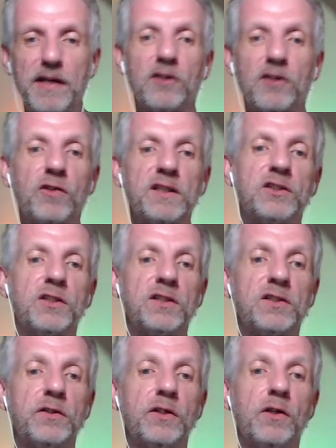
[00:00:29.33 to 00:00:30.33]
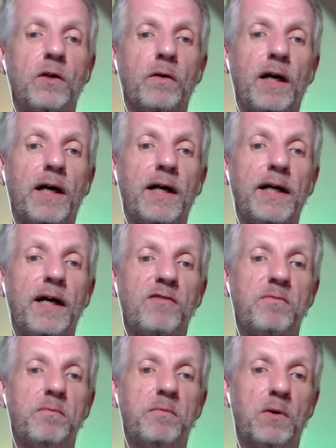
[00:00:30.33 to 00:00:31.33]
Chris, just so you know, I have
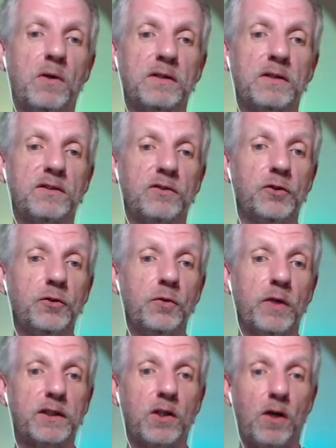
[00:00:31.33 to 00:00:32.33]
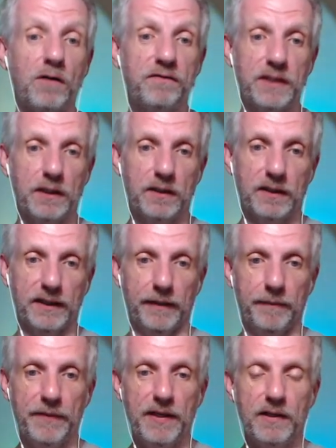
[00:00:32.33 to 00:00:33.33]
bought you a coffee earlier.
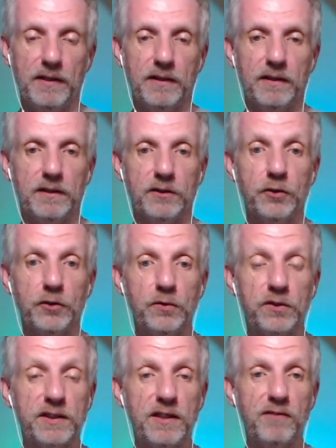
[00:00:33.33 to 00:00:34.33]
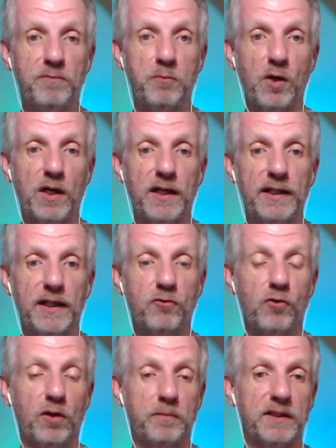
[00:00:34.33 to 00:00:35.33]
Uh, you, Steve, Brian, and
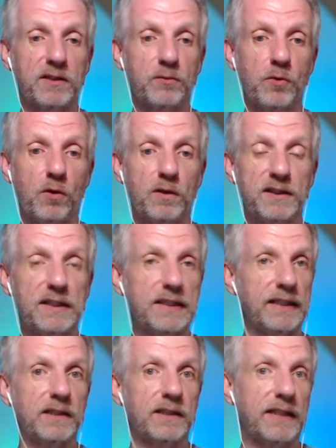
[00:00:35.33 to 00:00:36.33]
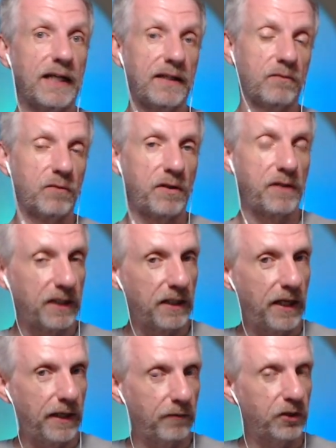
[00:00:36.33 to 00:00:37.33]
Rod, because we're all sitting here together and we're thinking,
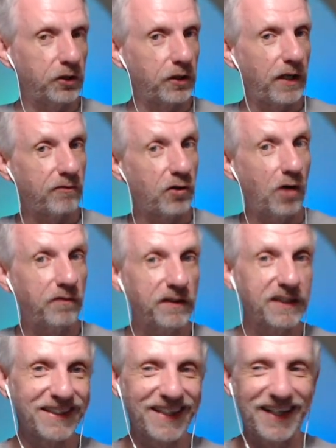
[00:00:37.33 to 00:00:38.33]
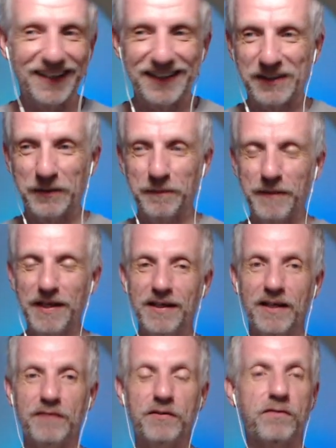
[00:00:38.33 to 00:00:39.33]
hey, we should have coffee together. So
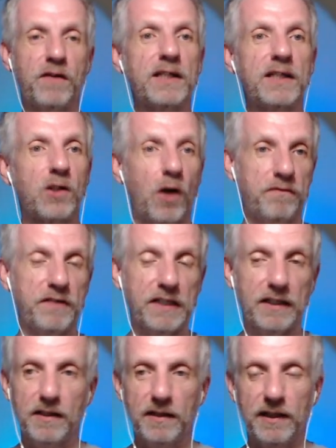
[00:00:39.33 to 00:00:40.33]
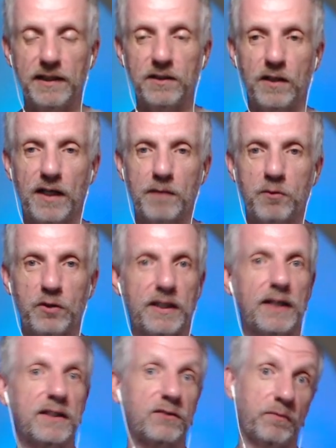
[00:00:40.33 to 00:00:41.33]
if you find a coffee in your library,
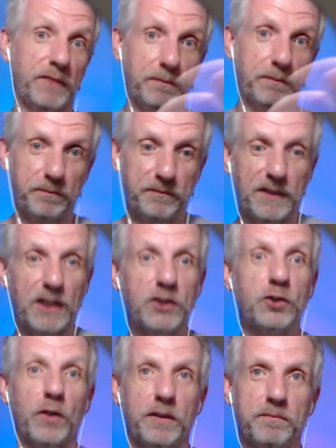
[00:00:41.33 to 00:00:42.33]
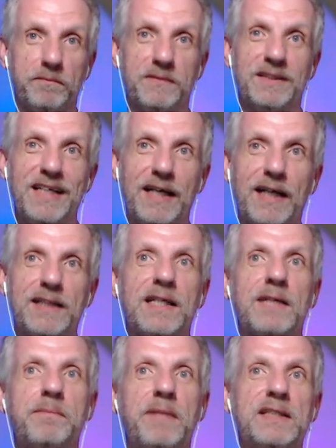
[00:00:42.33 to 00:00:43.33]
that is for me. Enjoy. It's
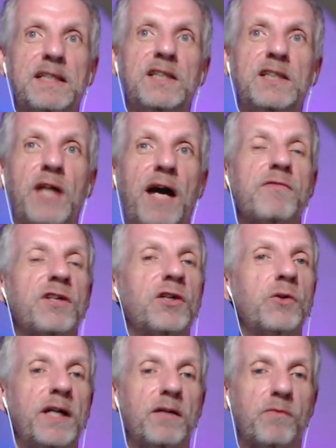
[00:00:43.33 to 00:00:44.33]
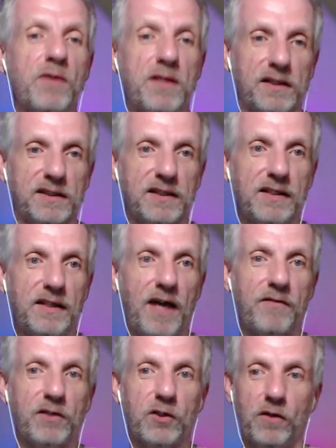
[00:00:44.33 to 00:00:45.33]
like basically having you here with us
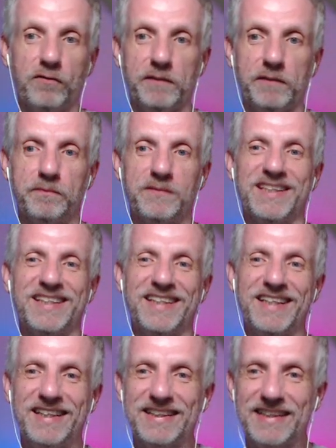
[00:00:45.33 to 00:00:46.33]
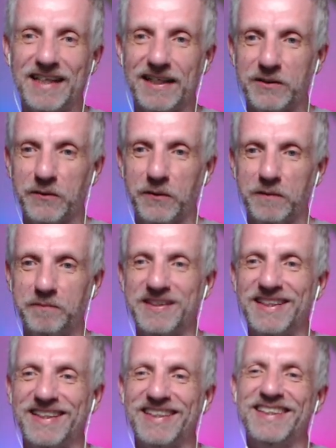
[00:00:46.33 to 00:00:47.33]
having coffee. It's kind of cool.
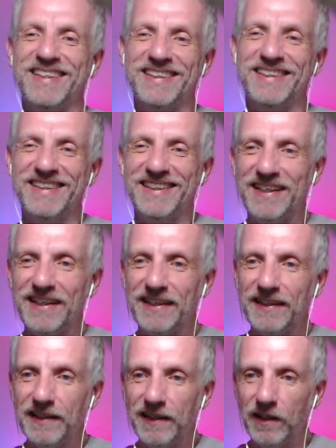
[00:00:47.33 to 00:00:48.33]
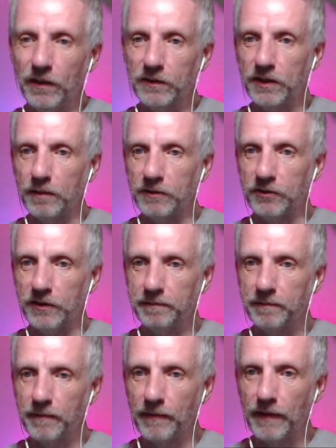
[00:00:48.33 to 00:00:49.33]
Load geometry.
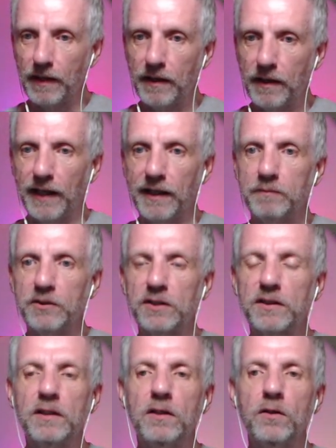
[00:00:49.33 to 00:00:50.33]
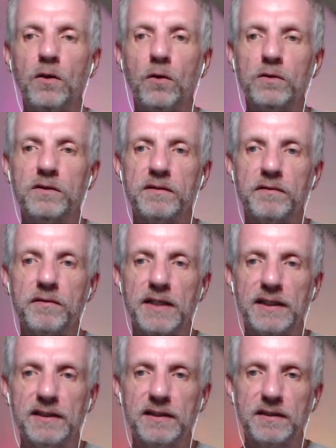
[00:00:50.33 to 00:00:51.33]
And I'm just going to load
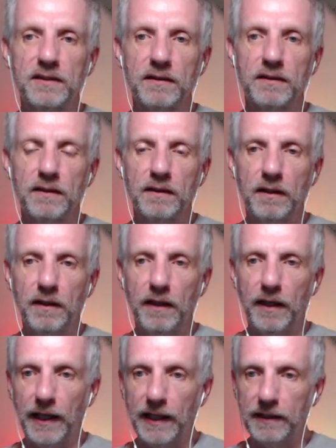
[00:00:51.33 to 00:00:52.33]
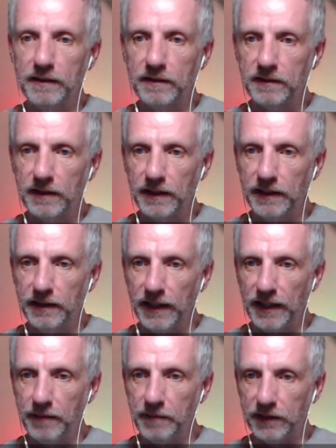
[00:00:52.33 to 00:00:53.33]
this and an
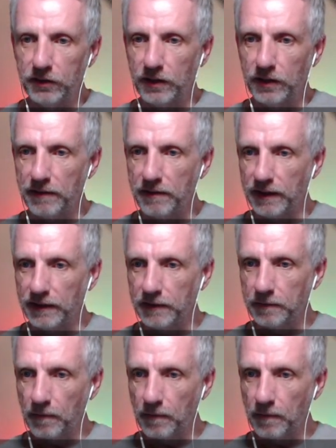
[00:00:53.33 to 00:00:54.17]
image, I think.